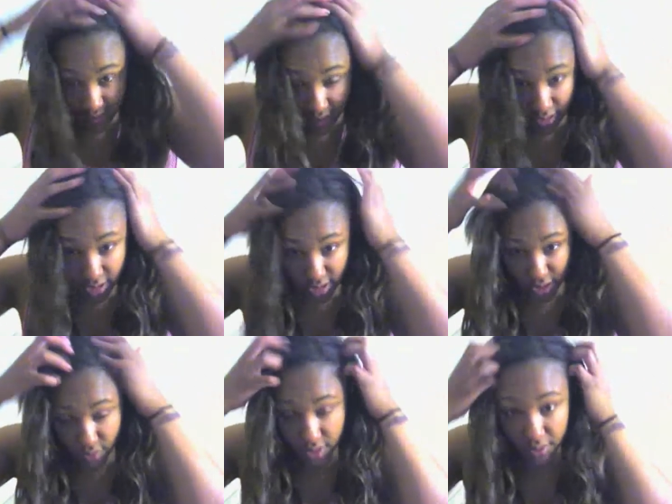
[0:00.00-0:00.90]
not looking
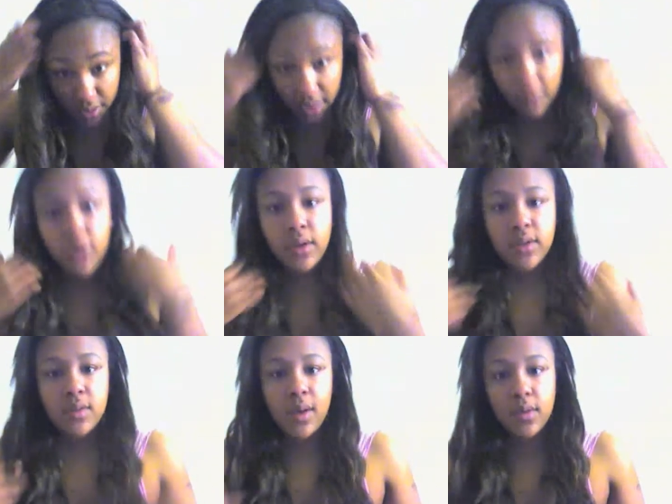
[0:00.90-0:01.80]
so cute anymore.
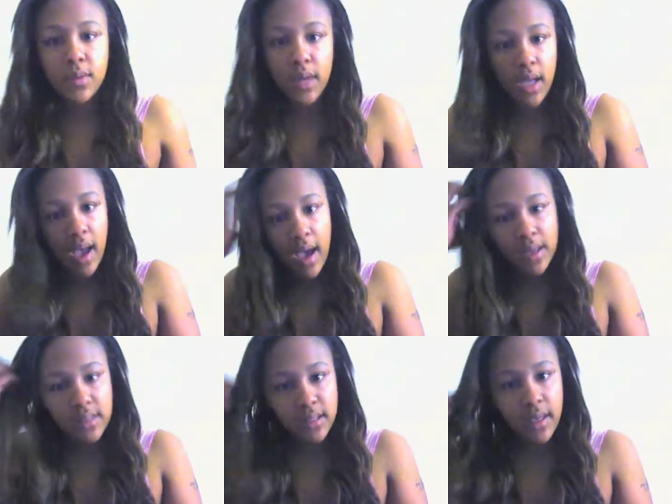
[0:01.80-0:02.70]
That's why I was wearing a
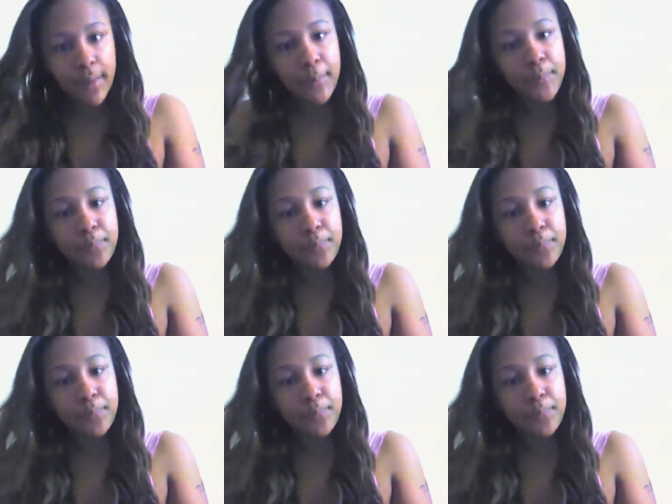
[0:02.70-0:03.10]
hat today.